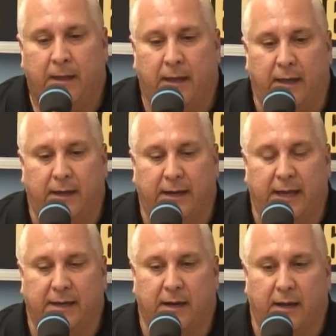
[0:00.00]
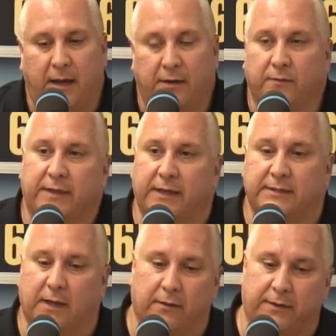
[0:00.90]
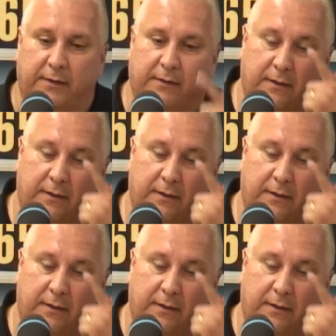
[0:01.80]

And again, I, I don't think it's healthy.